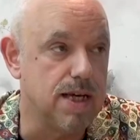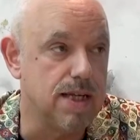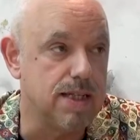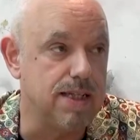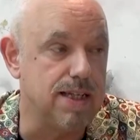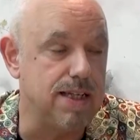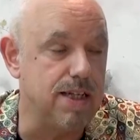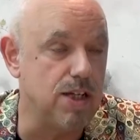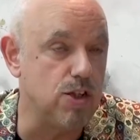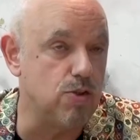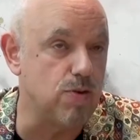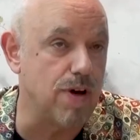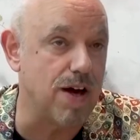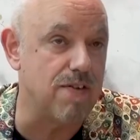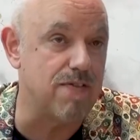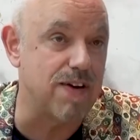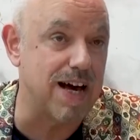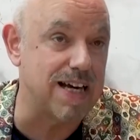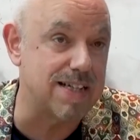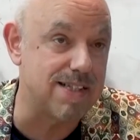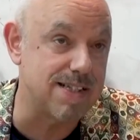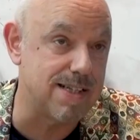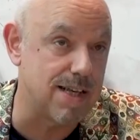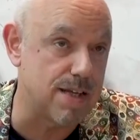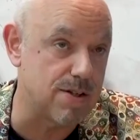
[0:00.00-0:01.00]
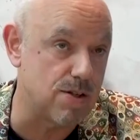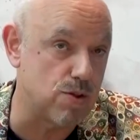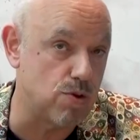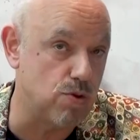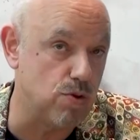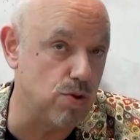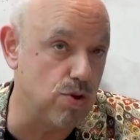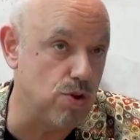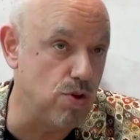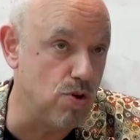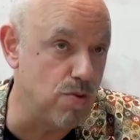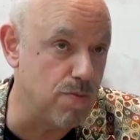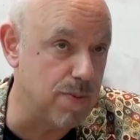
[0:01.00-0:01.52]
They need to have access to
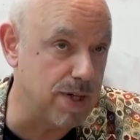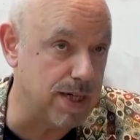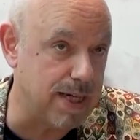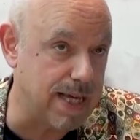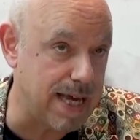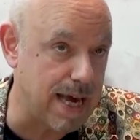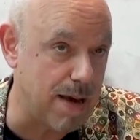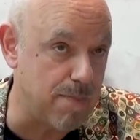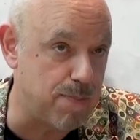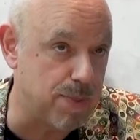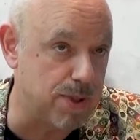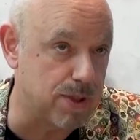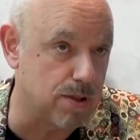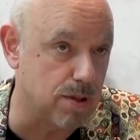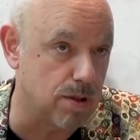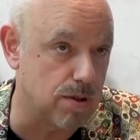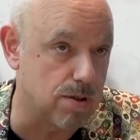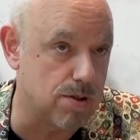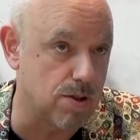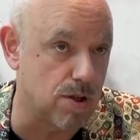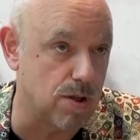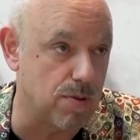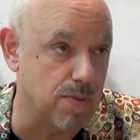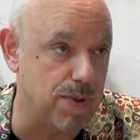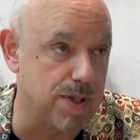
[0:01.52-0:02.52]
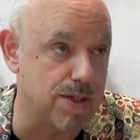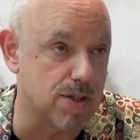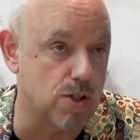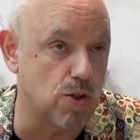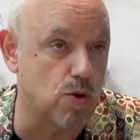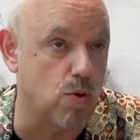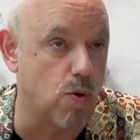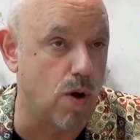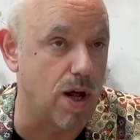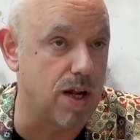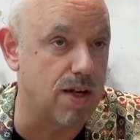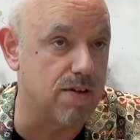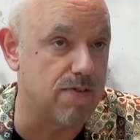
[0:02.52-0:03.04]
human capital, so it means
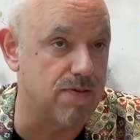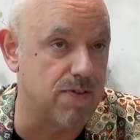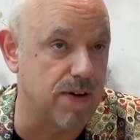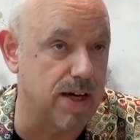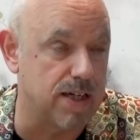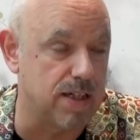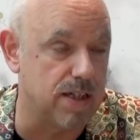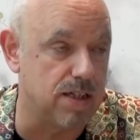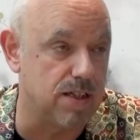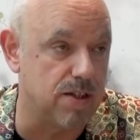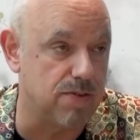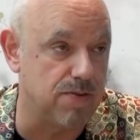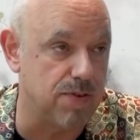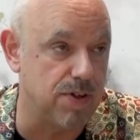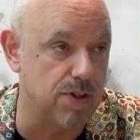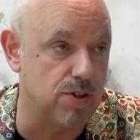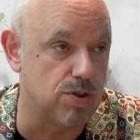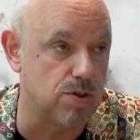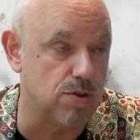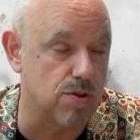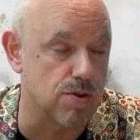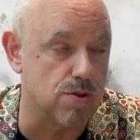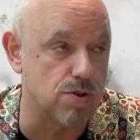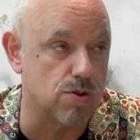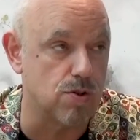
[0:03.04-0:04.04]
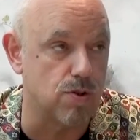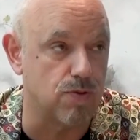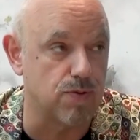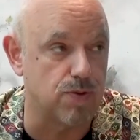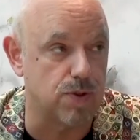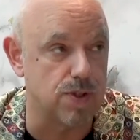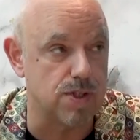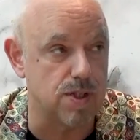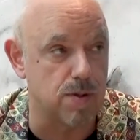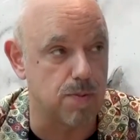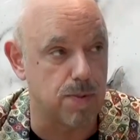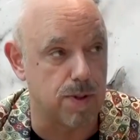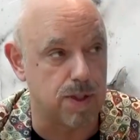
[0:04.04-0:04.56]
qualified individuals. So for
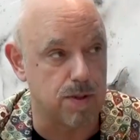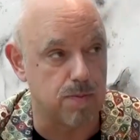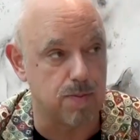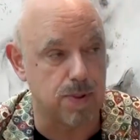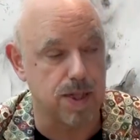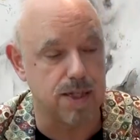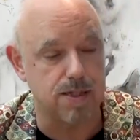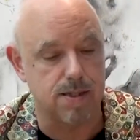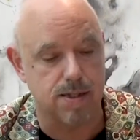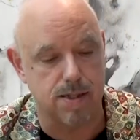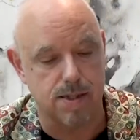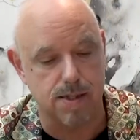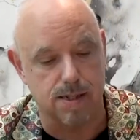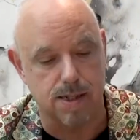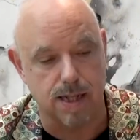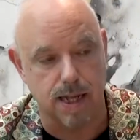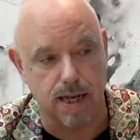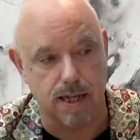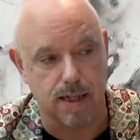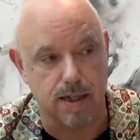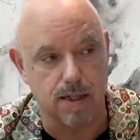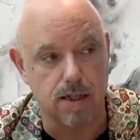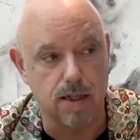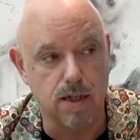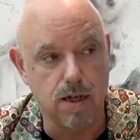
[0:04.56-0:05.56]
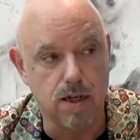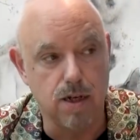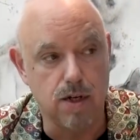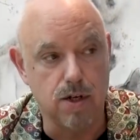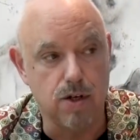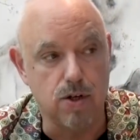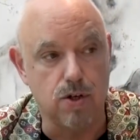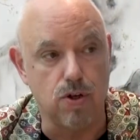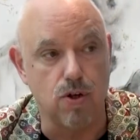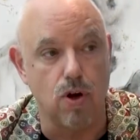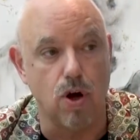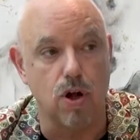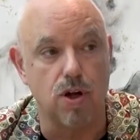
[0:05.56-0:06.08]
example, in places like
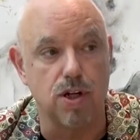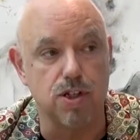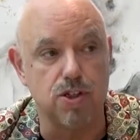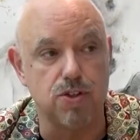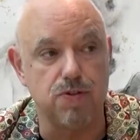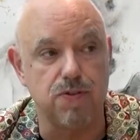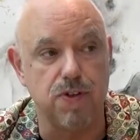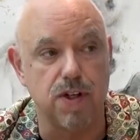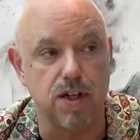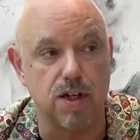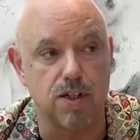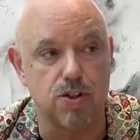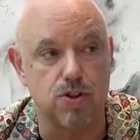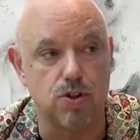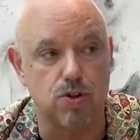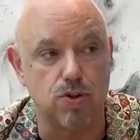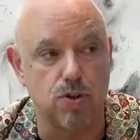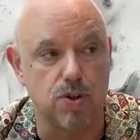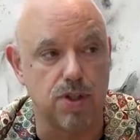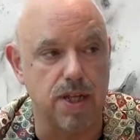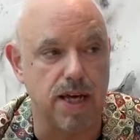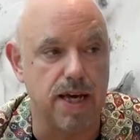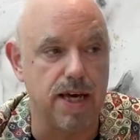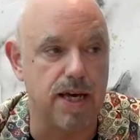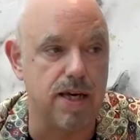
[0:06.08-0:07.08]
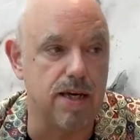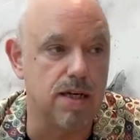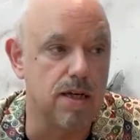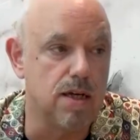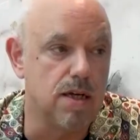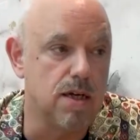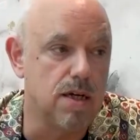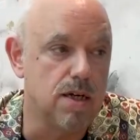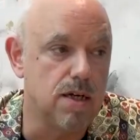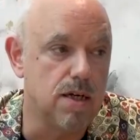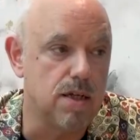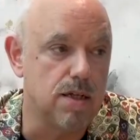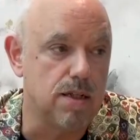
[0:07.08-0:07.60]
Knowledge Village today,
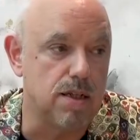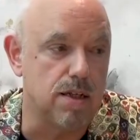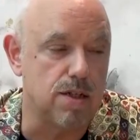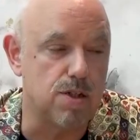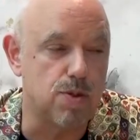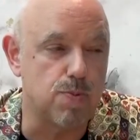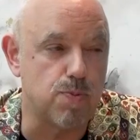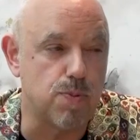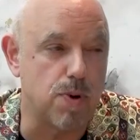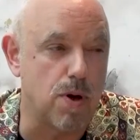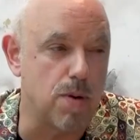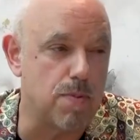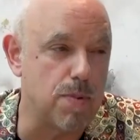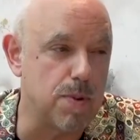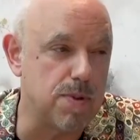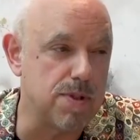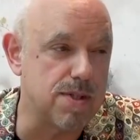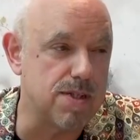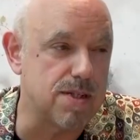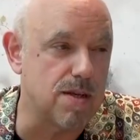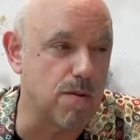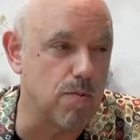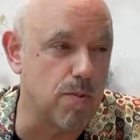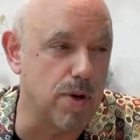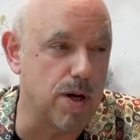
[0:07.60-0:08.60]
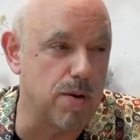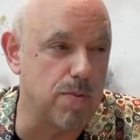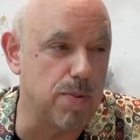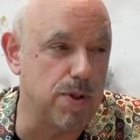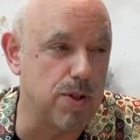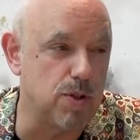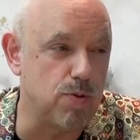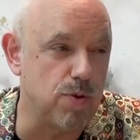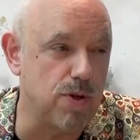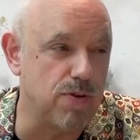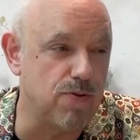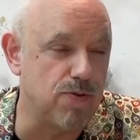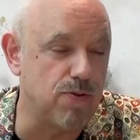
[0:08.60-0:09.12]
there's probably somewhere
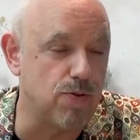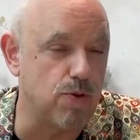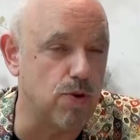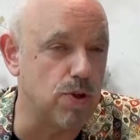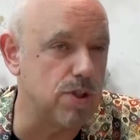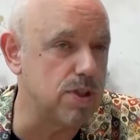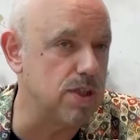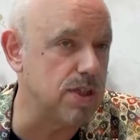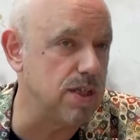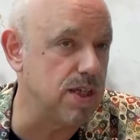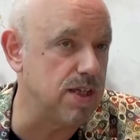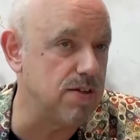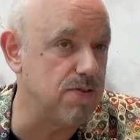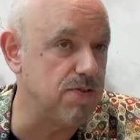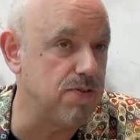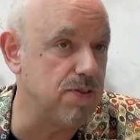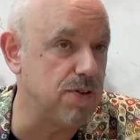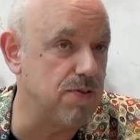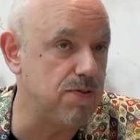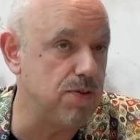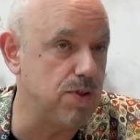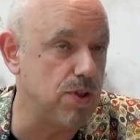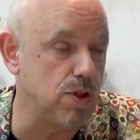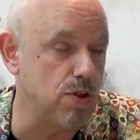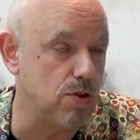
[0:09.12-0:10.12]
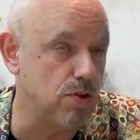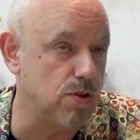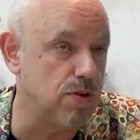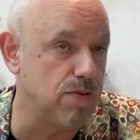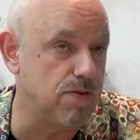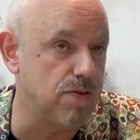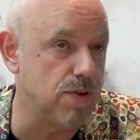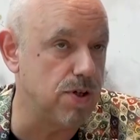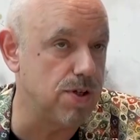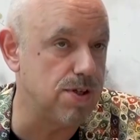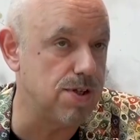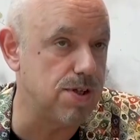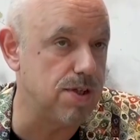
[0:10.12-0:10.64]
between 40 and 50
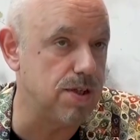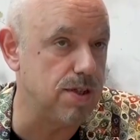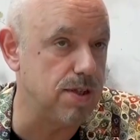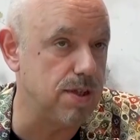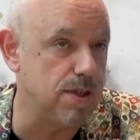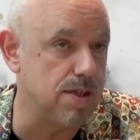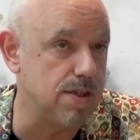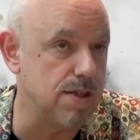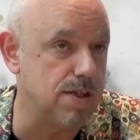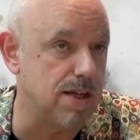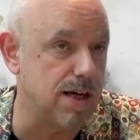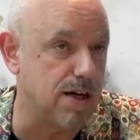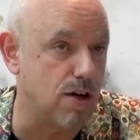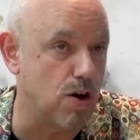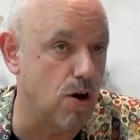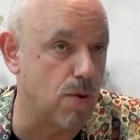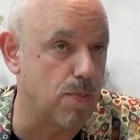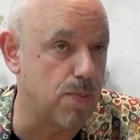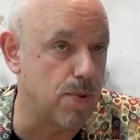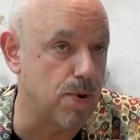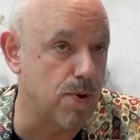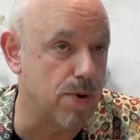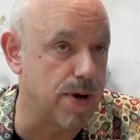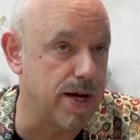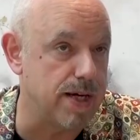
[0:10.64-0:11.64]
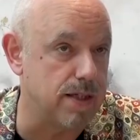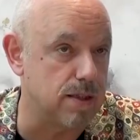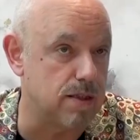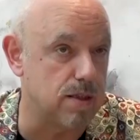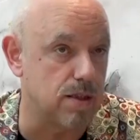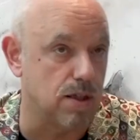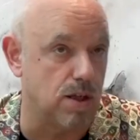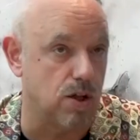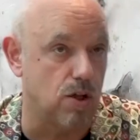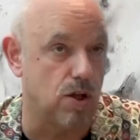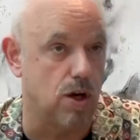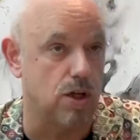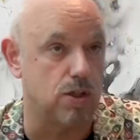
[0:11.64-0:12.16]
universities that operate
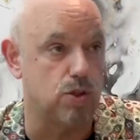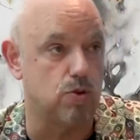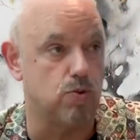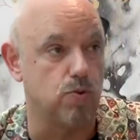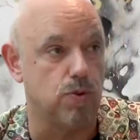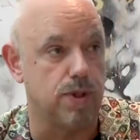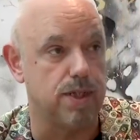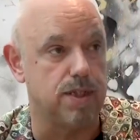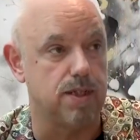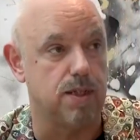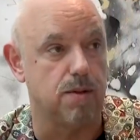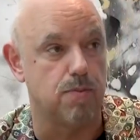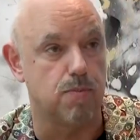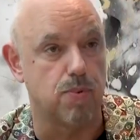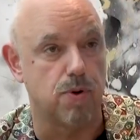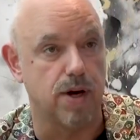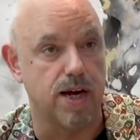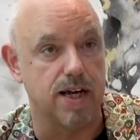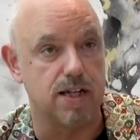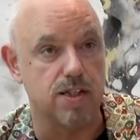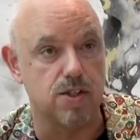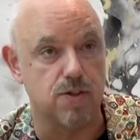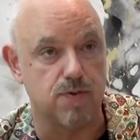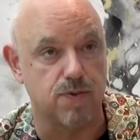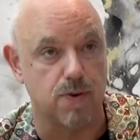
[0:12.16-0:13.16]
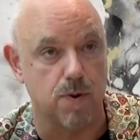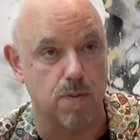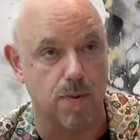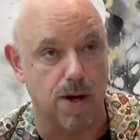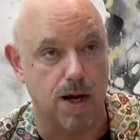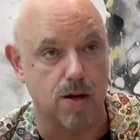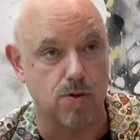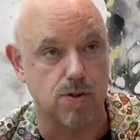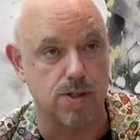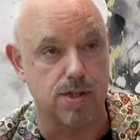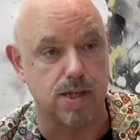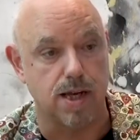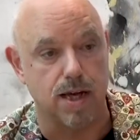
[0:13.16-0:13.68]
a lot with the brands from
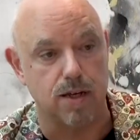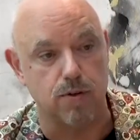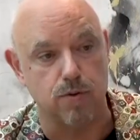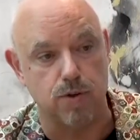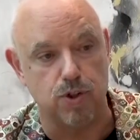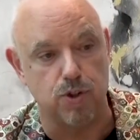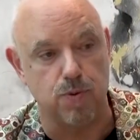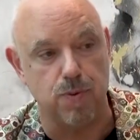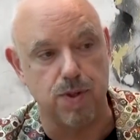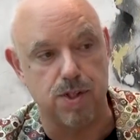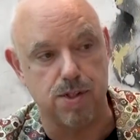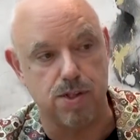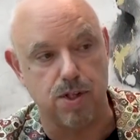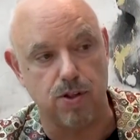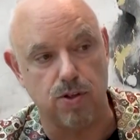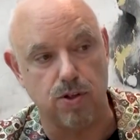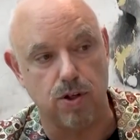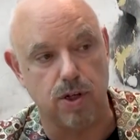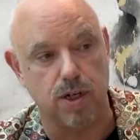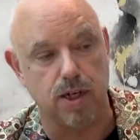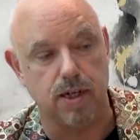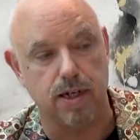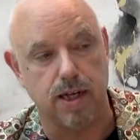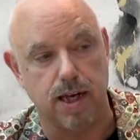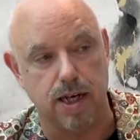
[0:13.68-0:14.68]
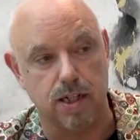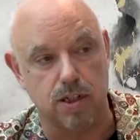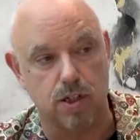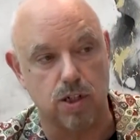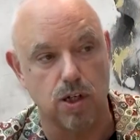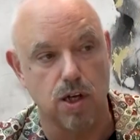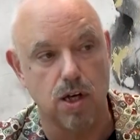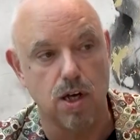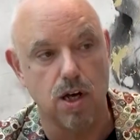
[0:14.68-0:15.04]
outside, which means that you can get